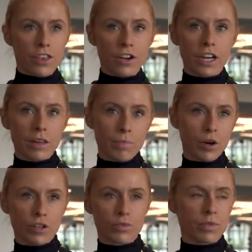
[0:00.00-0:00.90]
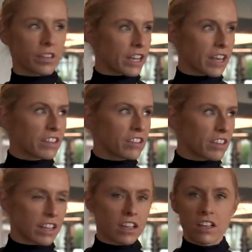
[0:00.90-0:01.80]
they're getting pushed with like, I think it's
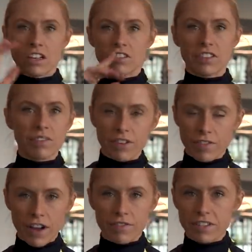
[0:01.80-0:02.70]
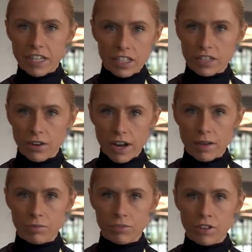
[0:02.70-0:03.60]
like 75
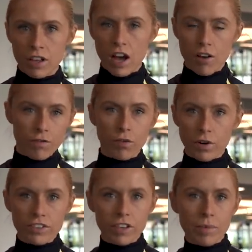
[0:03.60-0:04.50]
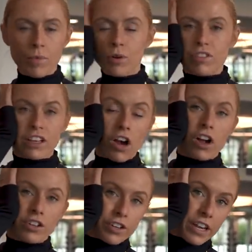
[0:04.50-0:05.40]
kilograms of force at most, like
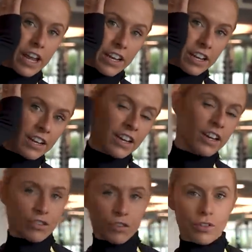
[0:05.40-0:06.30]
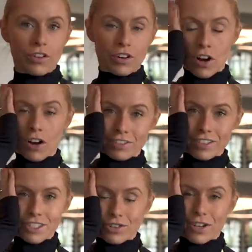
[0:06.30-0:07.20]
on your neck. So they're
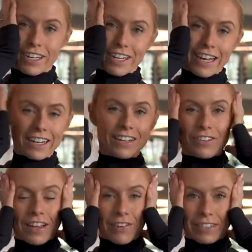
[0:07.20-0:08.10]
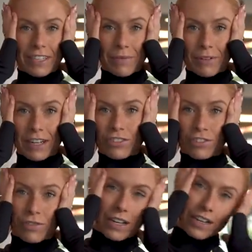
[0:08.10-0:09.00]
constantly training neck because they have to keep their neck
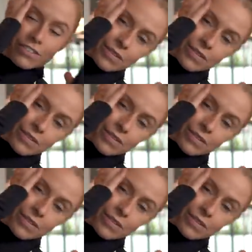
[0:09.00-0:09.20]
straight as